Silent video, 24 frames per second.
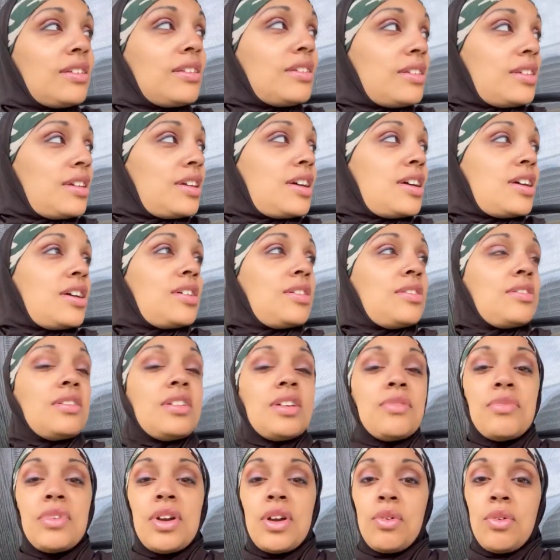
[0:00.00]
Yeah,
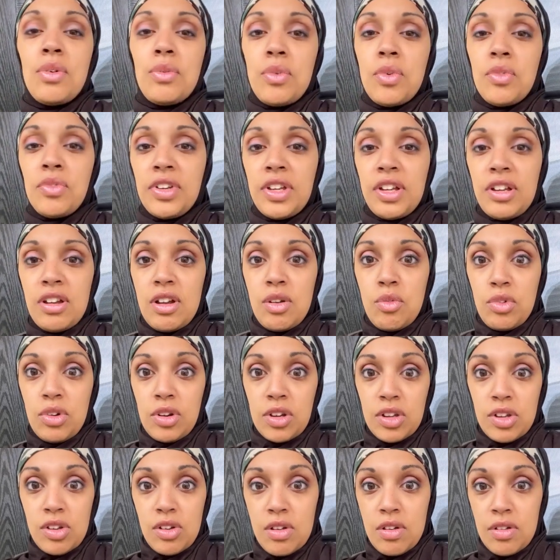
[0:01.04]
I'm over here at
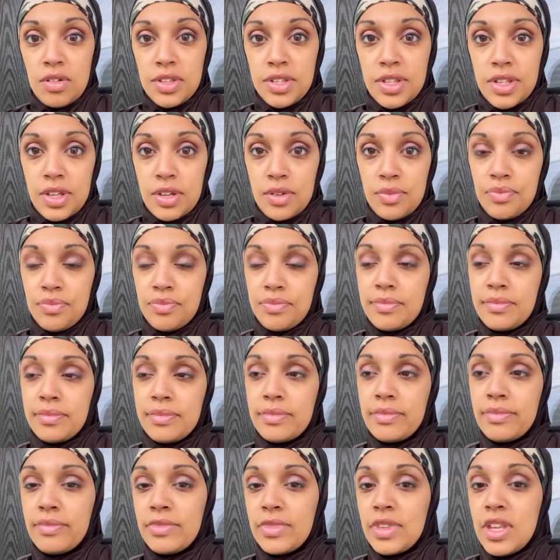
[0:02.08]
work, y'all, so.
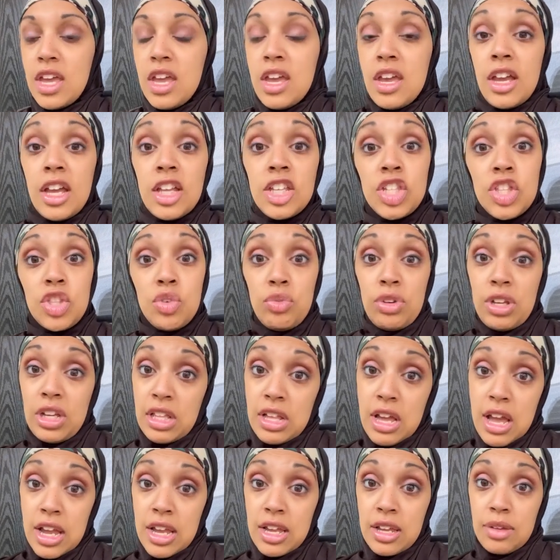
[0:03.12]
It's 3
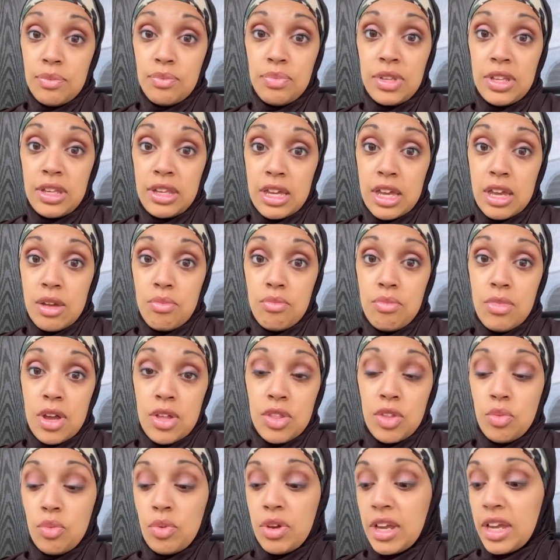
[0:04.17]
o'clock p.m. by
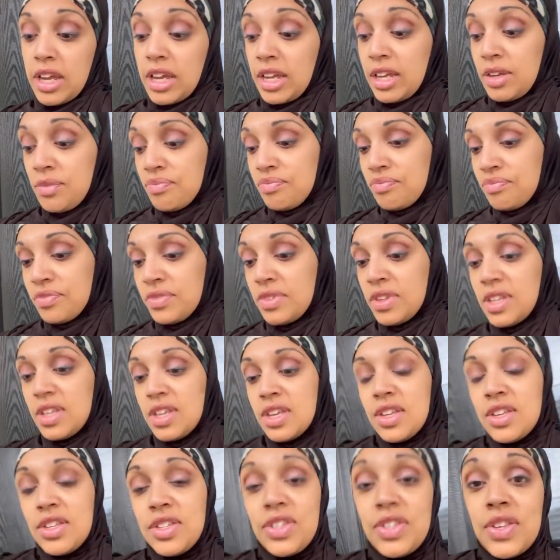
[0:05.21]
the way.
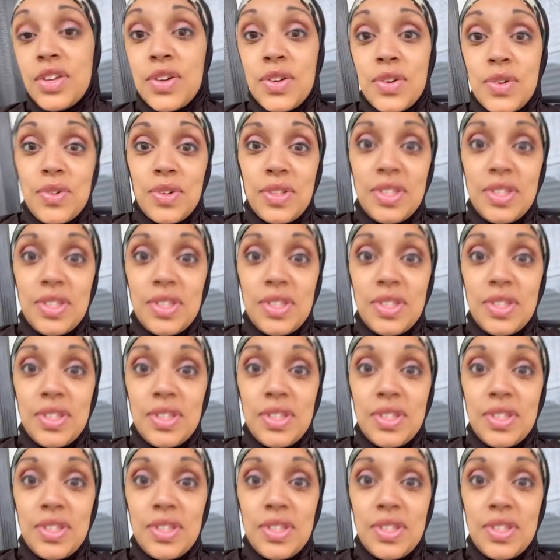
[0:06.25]
So